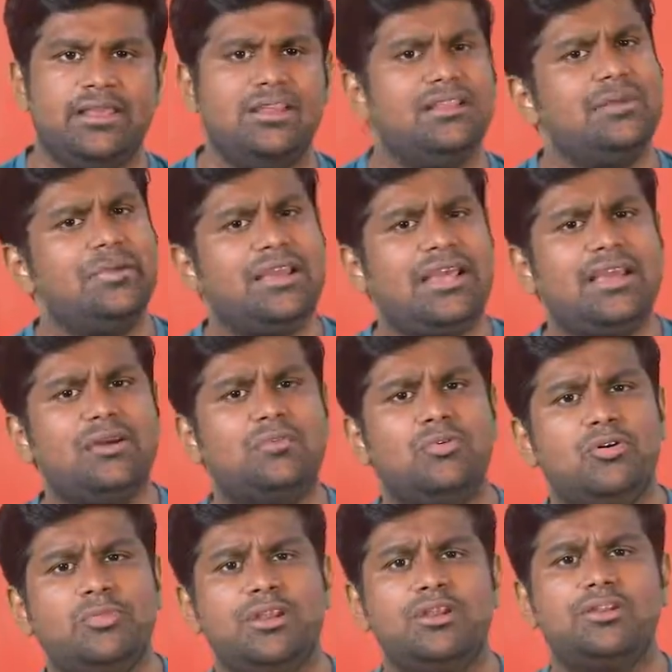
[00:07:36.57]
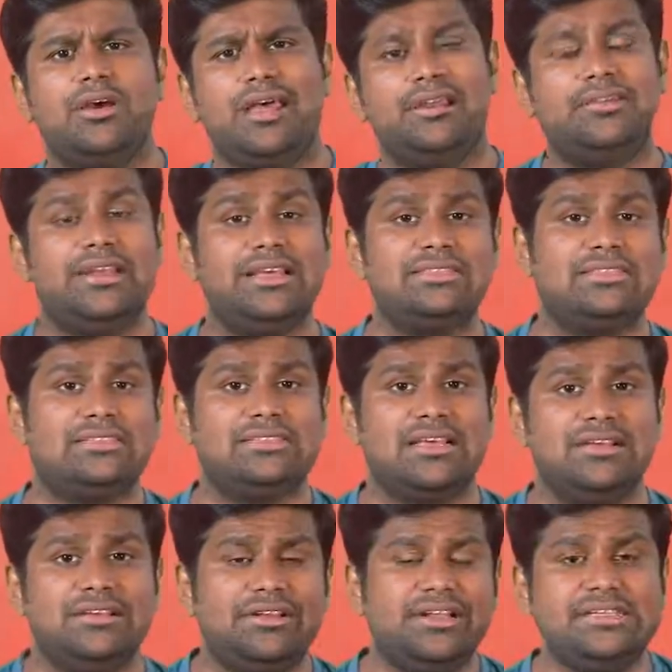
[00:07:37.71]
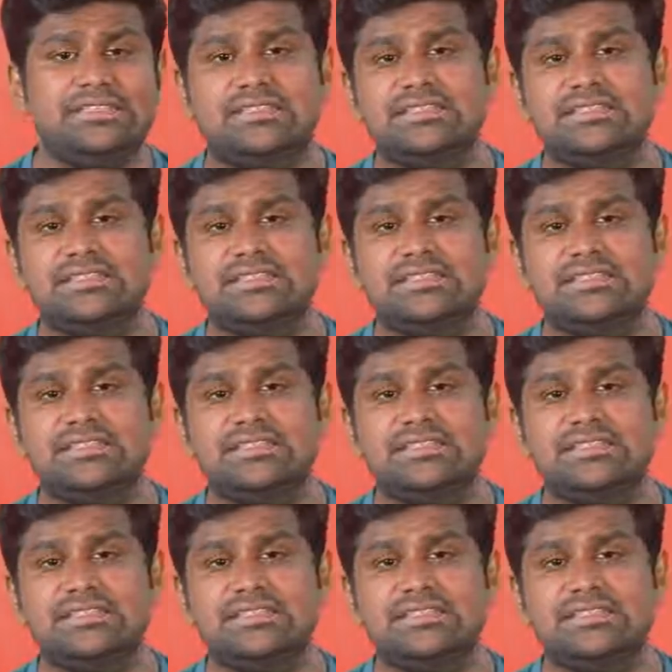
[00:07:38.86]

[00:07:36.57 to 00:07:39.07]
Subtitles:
Now let me take a moment to address the sundries.